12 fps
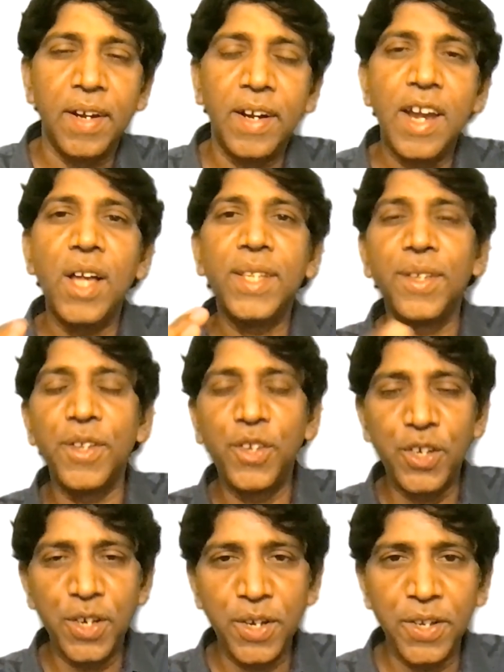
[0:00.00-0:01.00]
Dawson
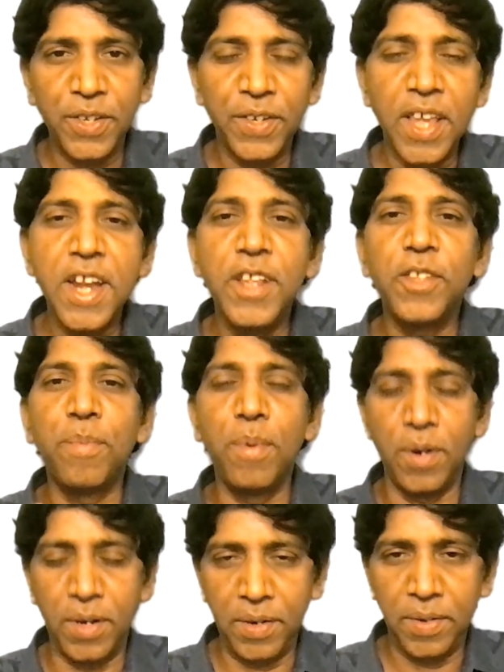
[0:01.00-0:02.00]
Church, in his
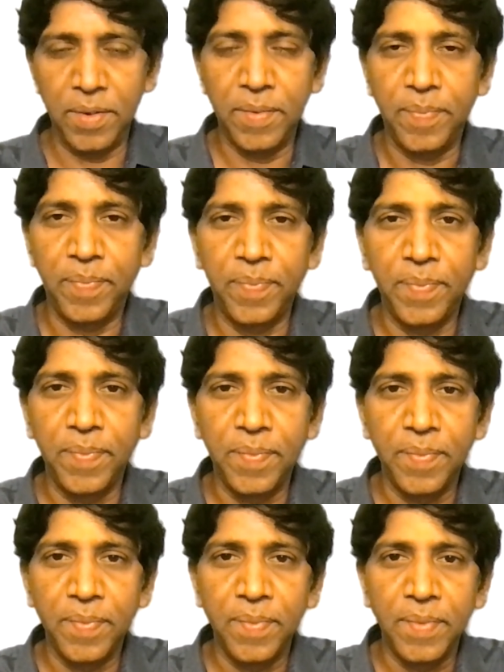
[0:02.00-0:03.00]
book,
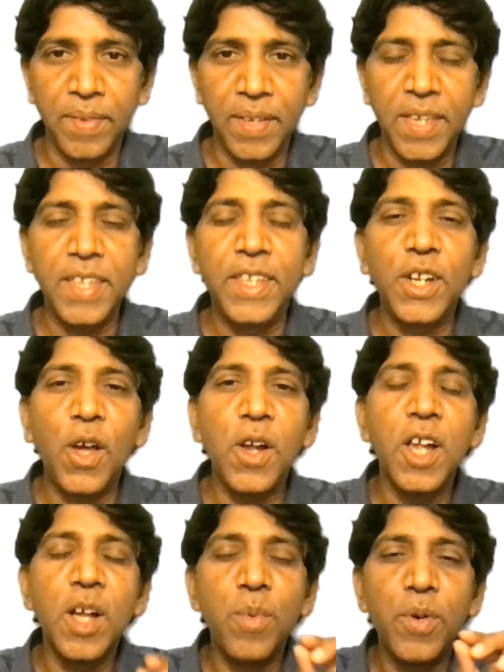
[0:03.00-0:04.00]
is
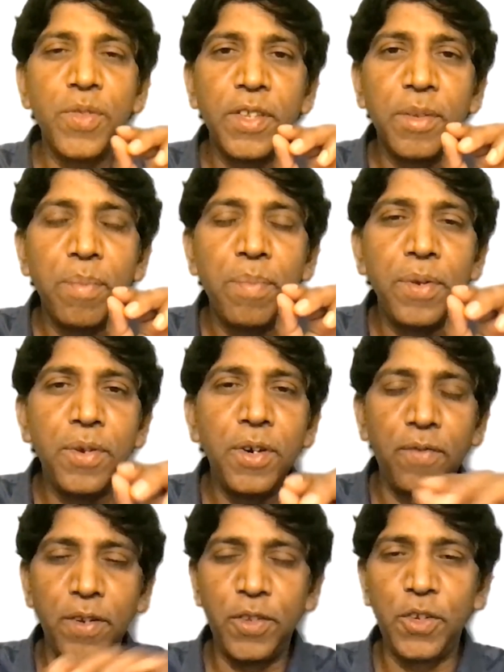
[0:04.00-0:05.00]
talking about this
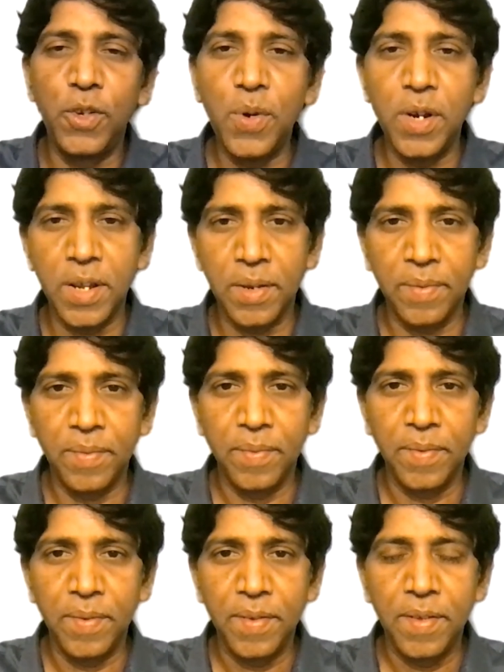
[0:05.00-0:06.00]
beautiful story
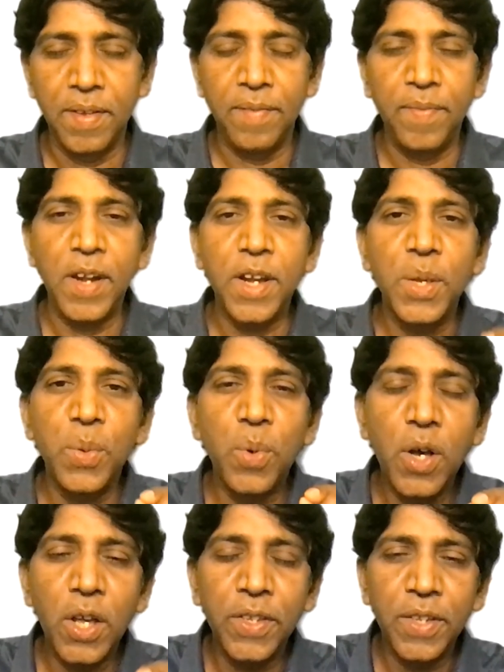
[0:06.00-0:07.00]
that he
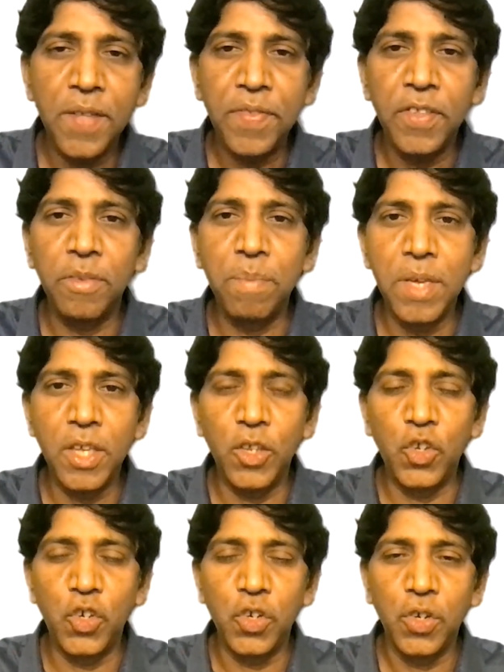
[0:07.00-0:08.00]
was on this
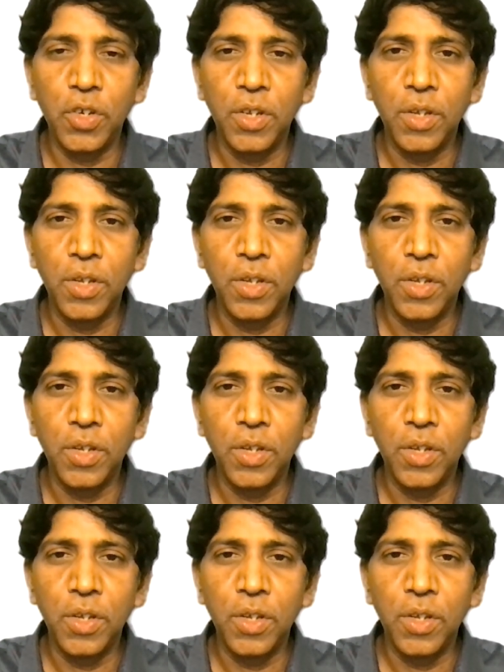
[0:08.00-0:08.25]
beach.